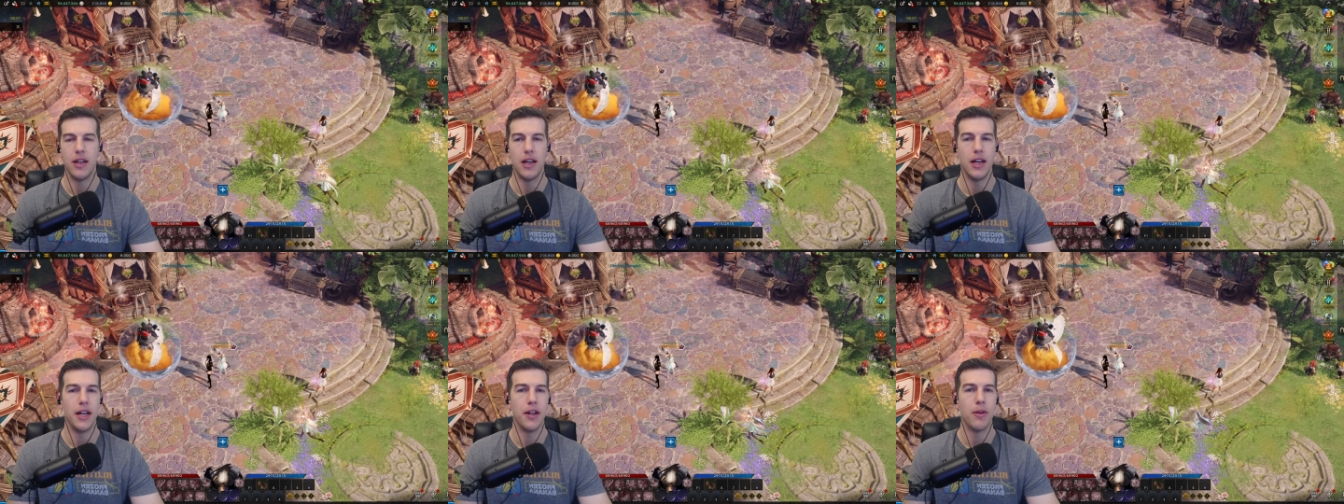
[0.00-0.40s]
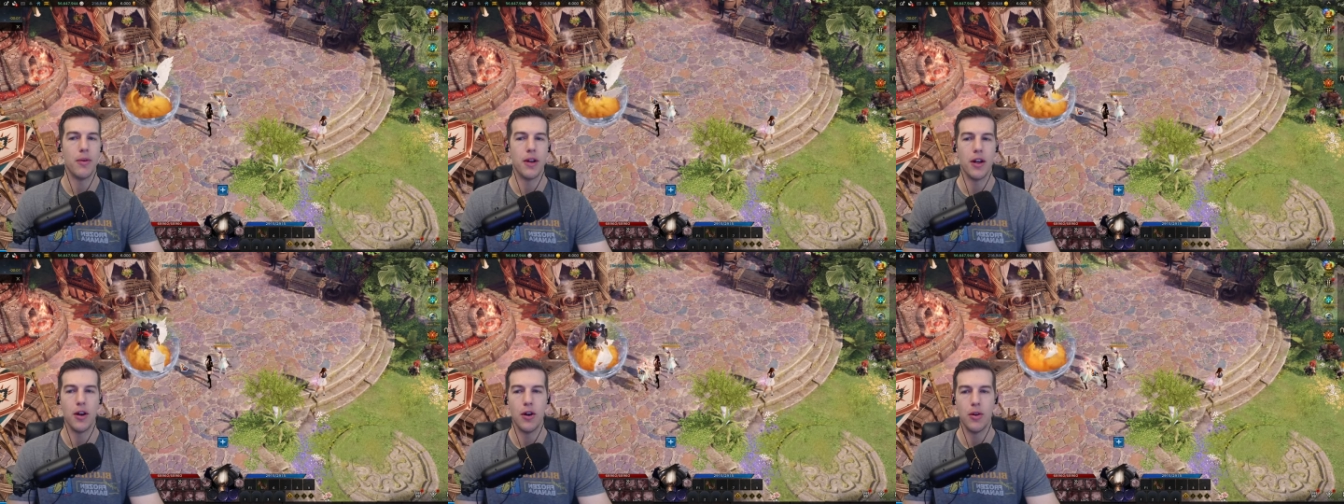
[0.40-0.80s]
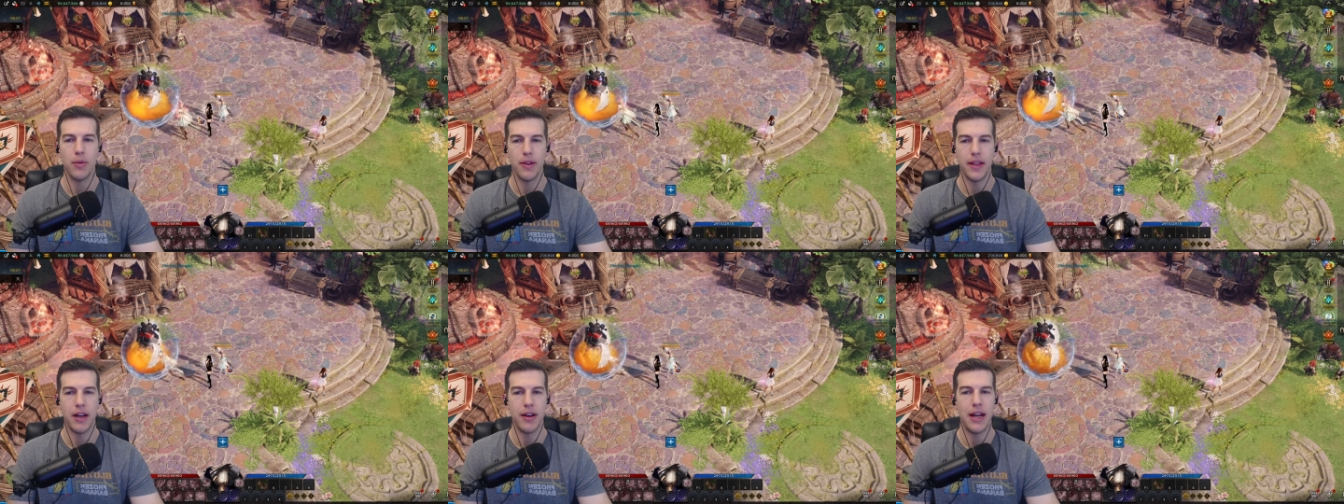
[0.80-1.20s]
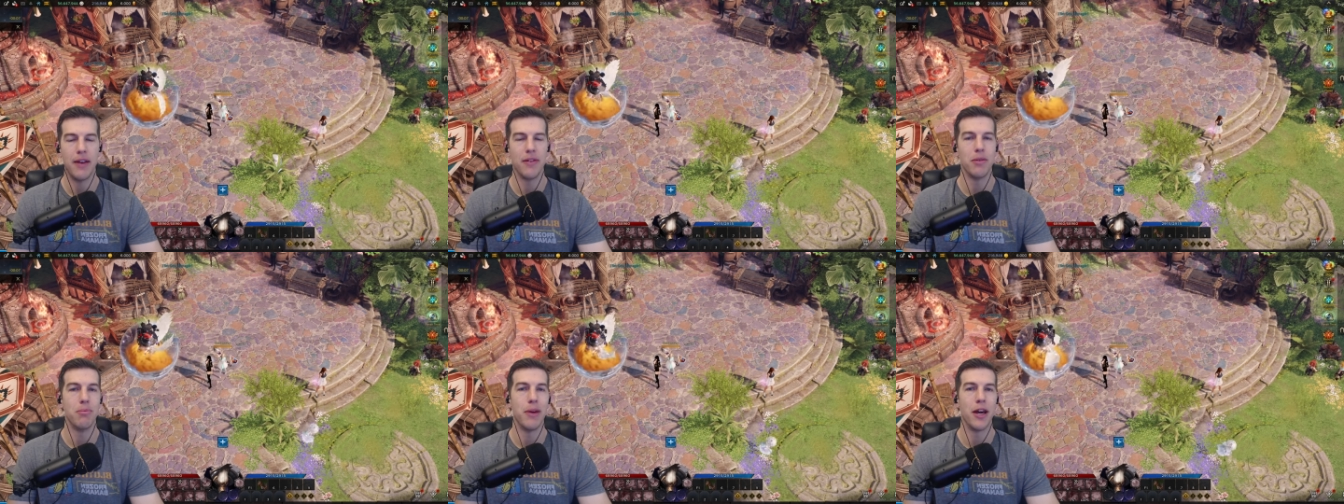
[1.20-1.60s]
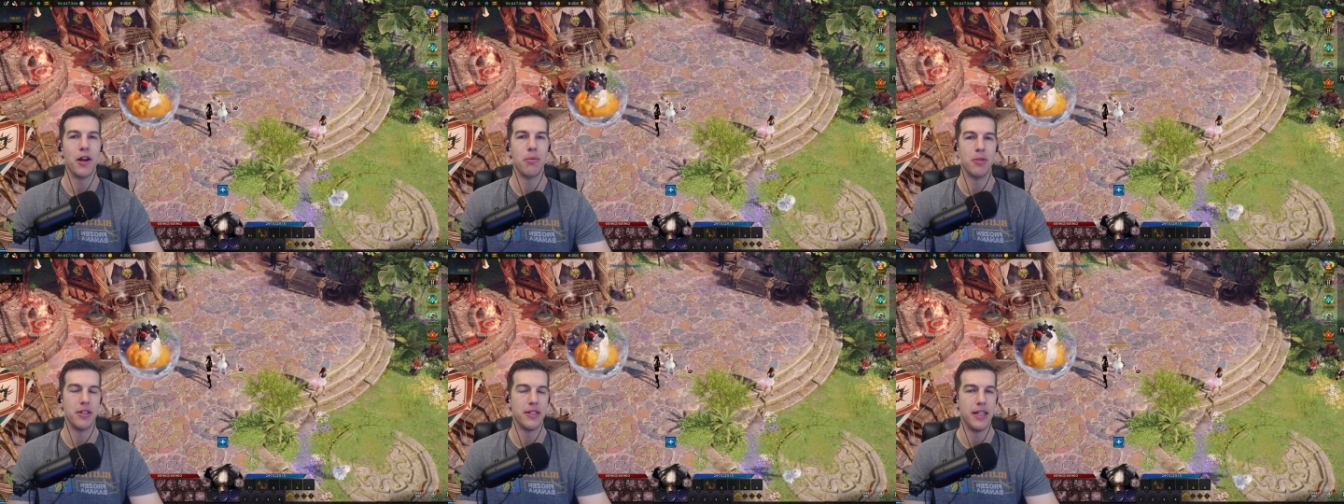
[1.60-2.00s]
Uh, I don't want to hone without having
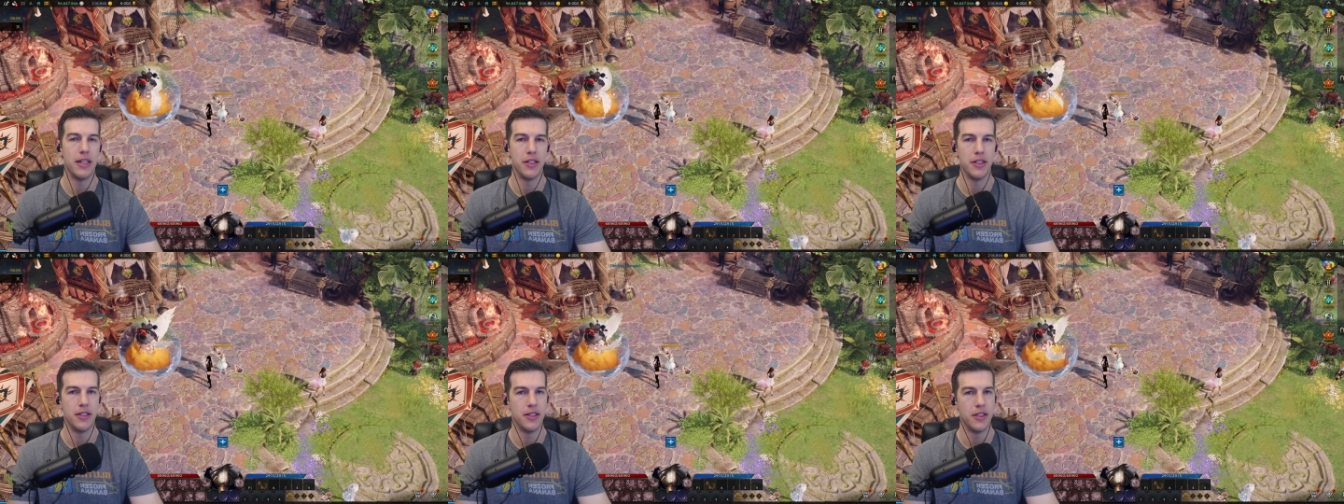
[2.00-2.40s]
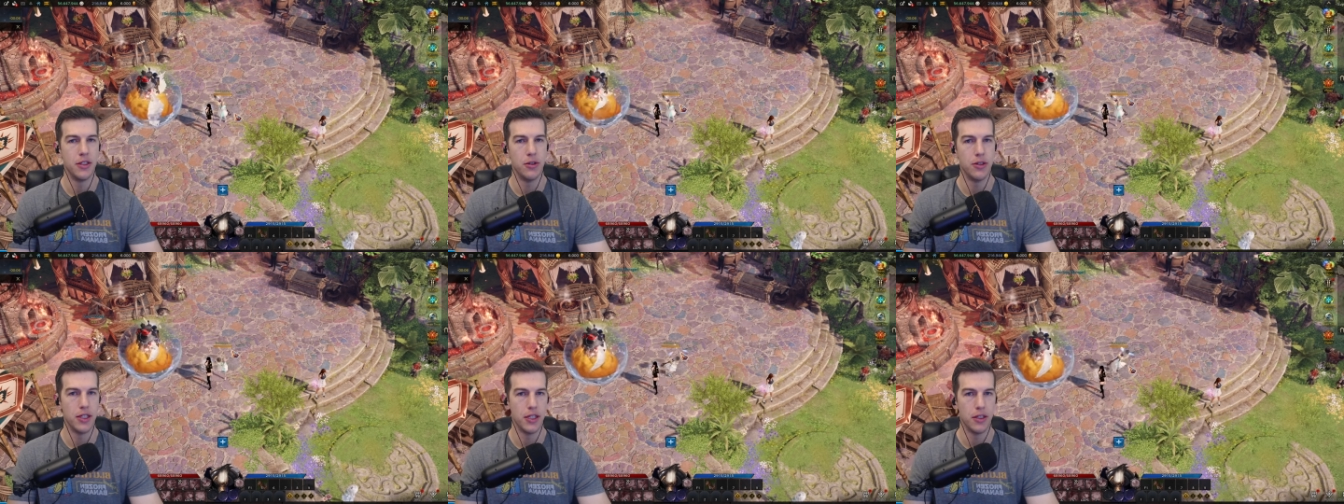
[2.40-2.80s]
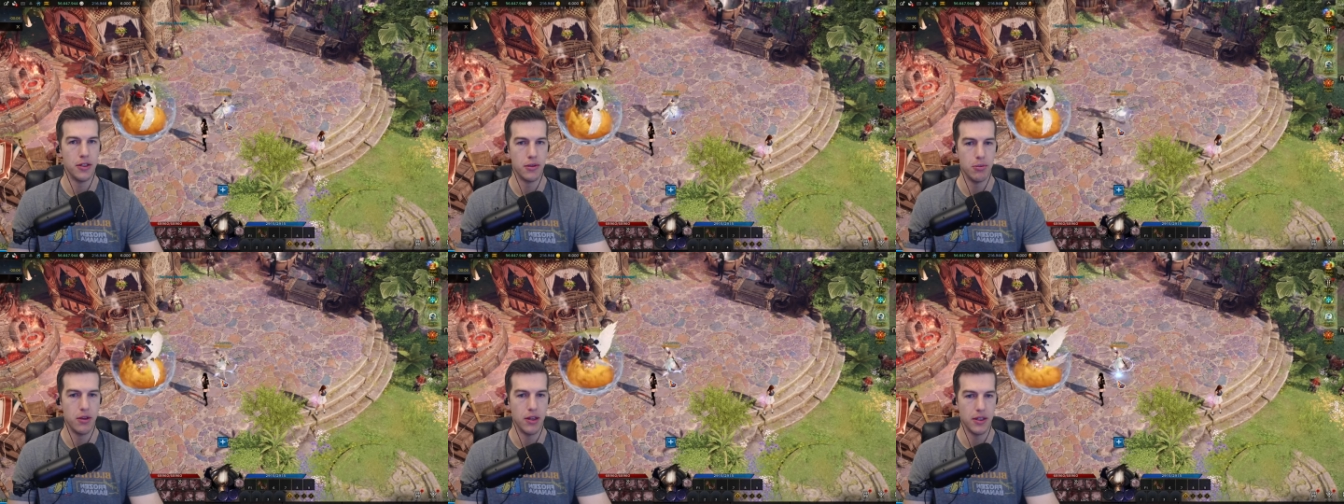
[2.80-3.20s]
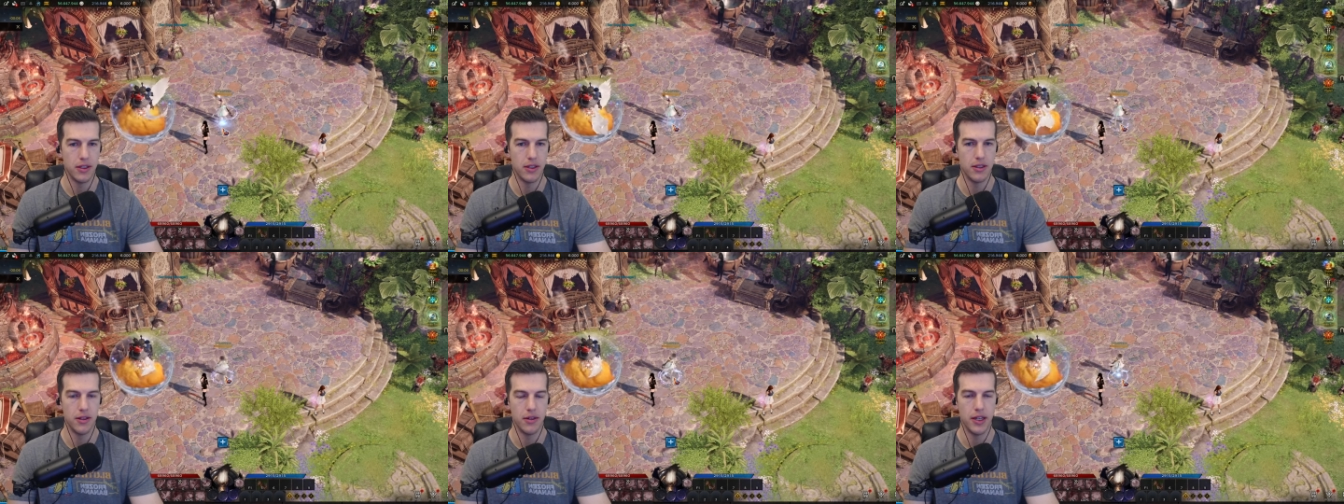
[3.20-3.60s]
better percentages and using those books.